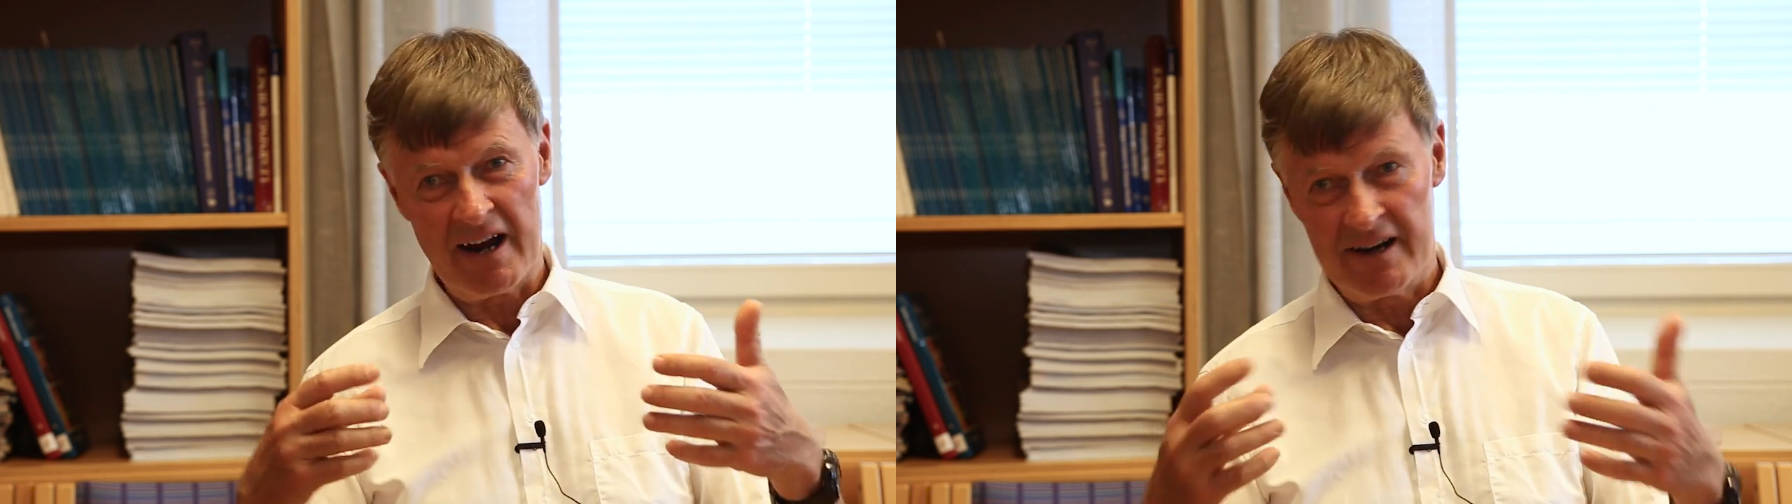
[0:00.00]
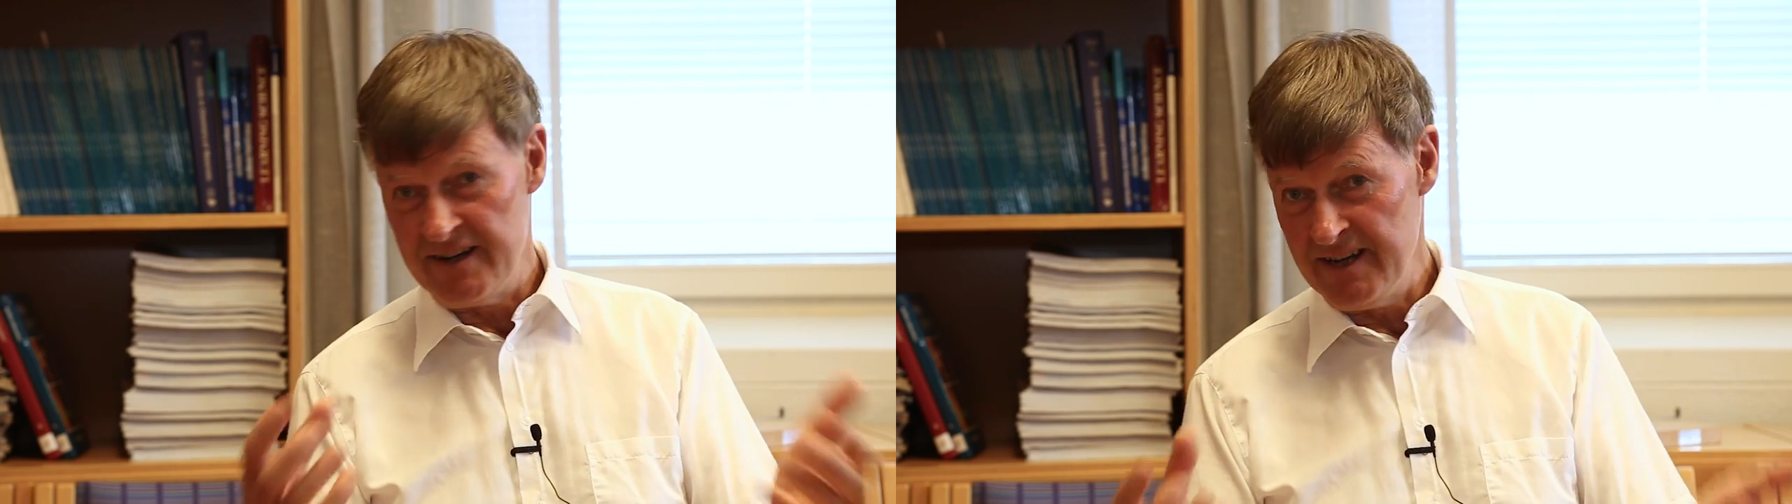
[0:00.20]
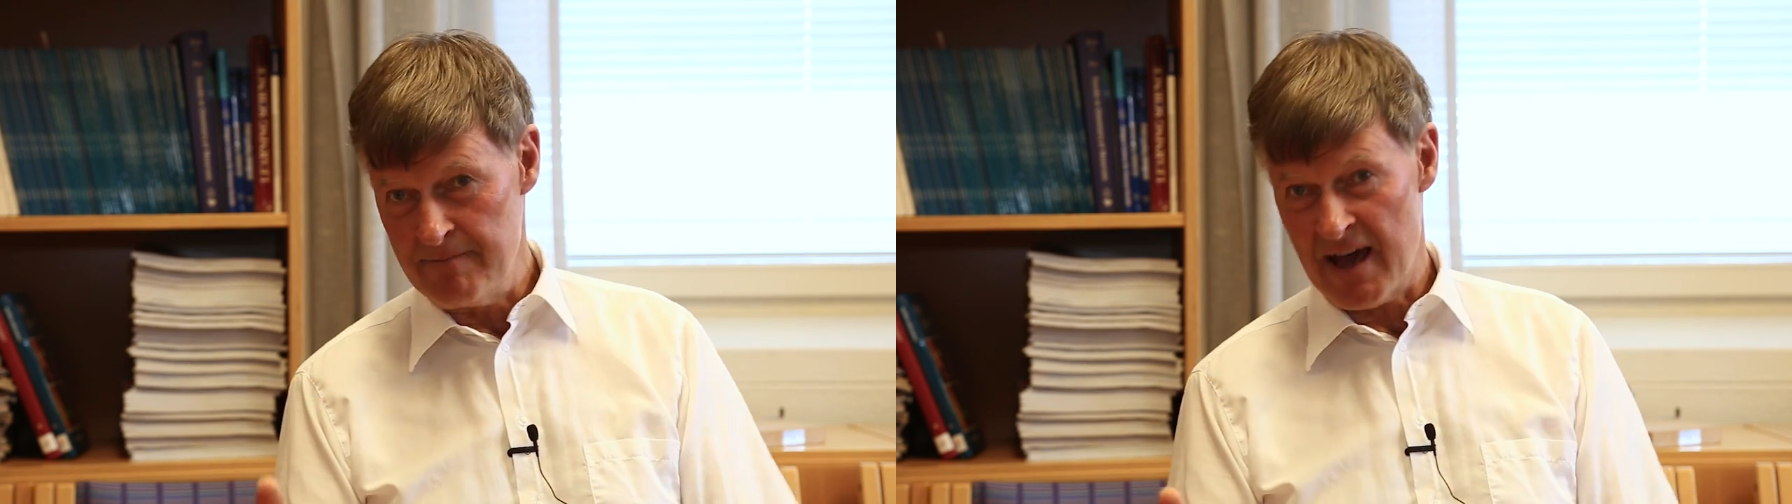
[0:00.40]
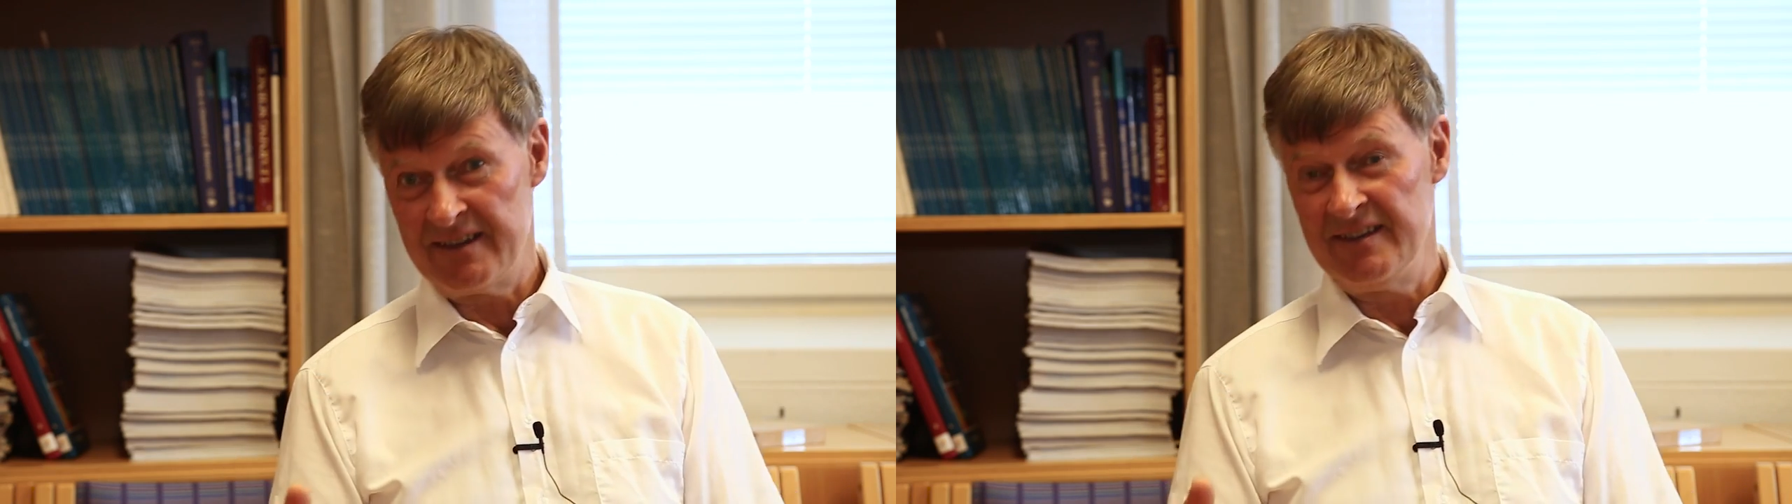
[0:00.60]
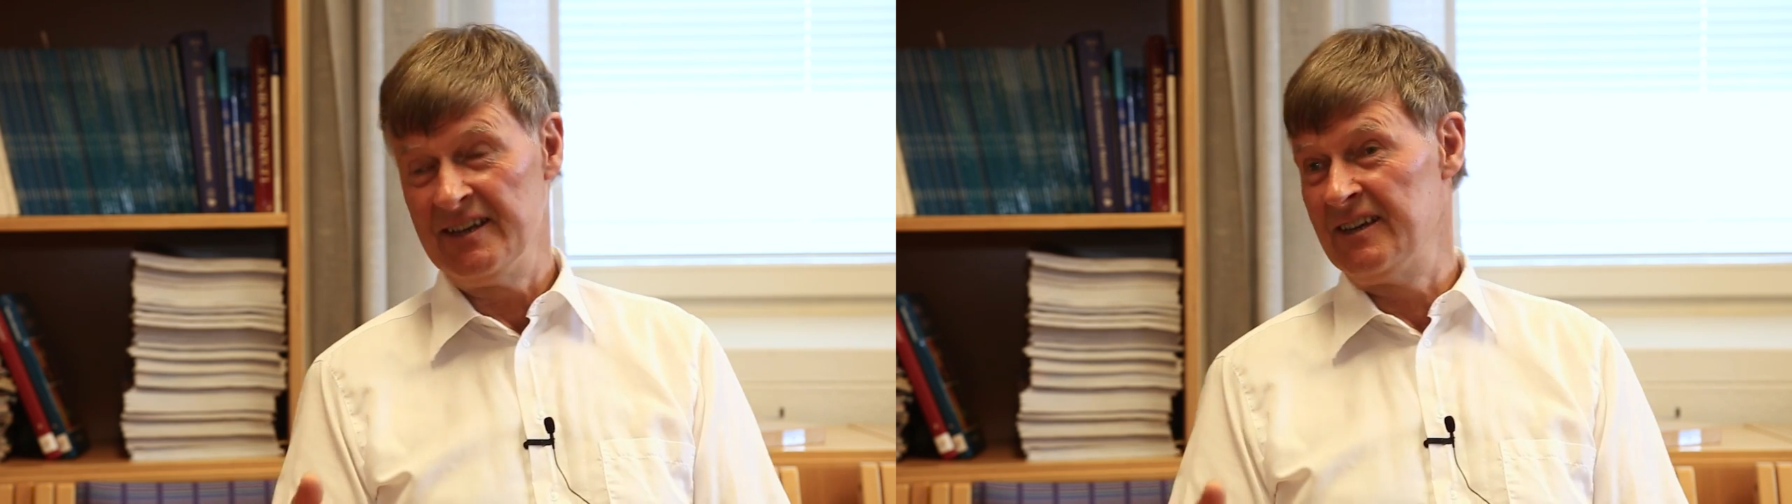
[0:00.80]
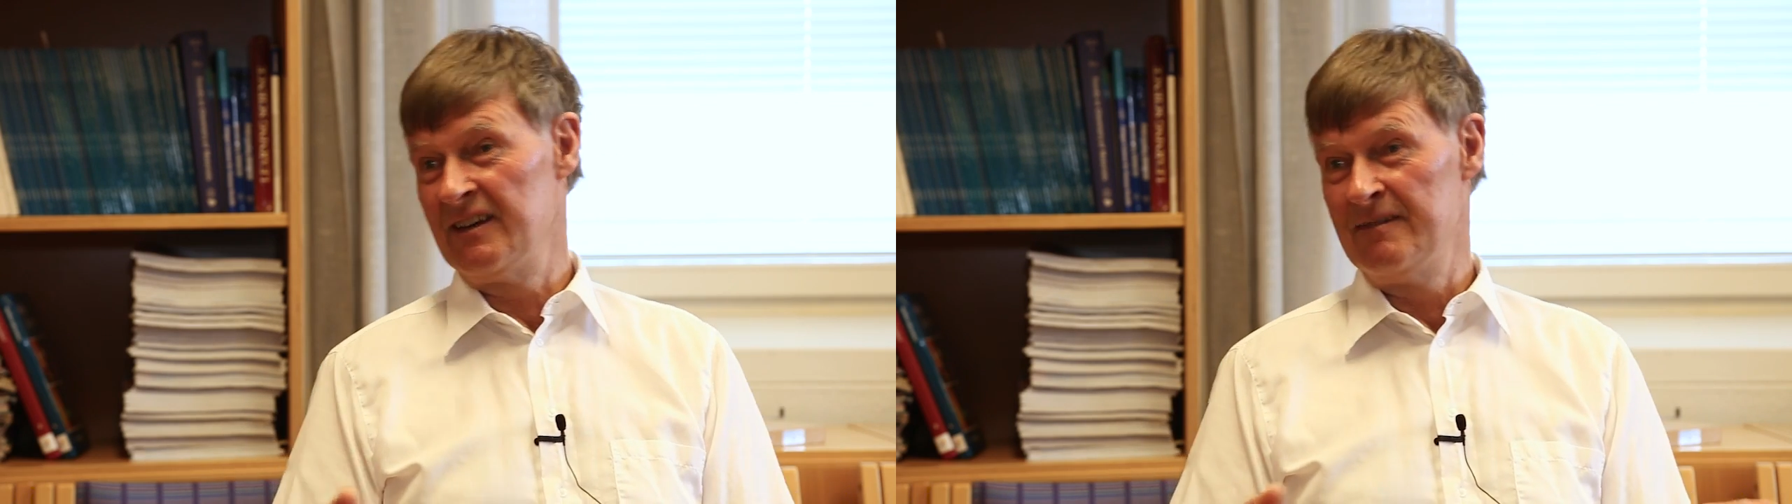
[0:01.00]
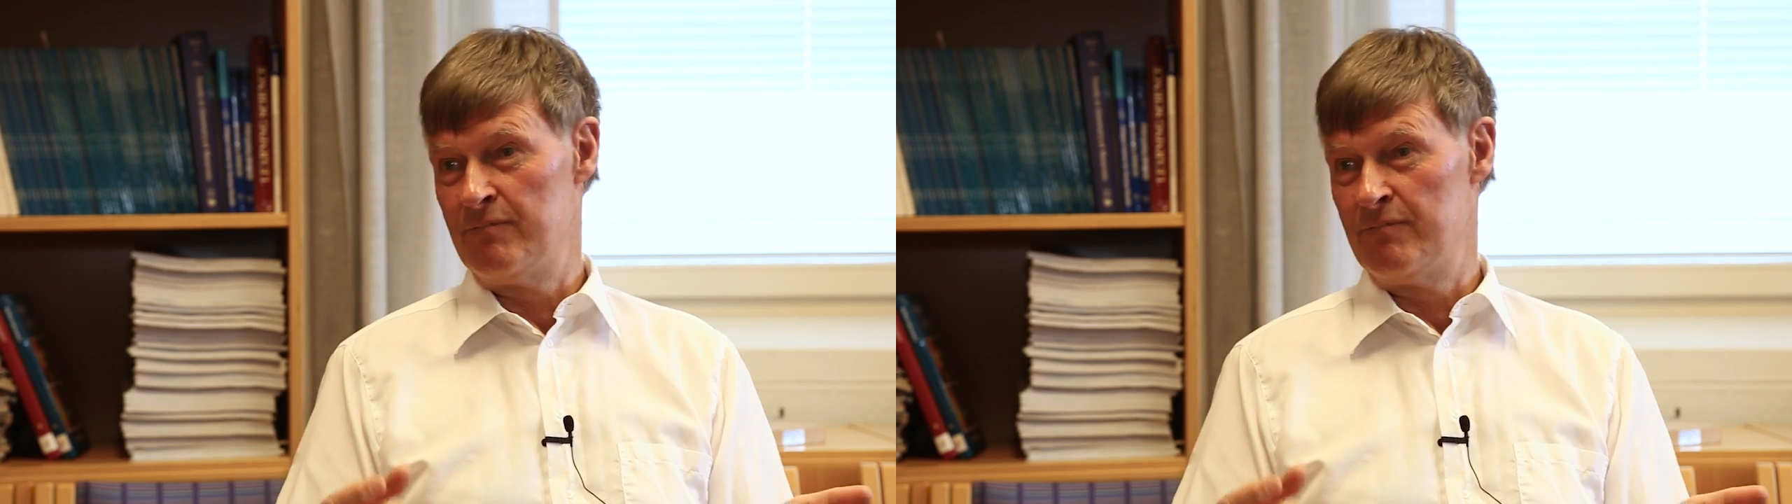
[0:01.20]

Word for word: paradigmatic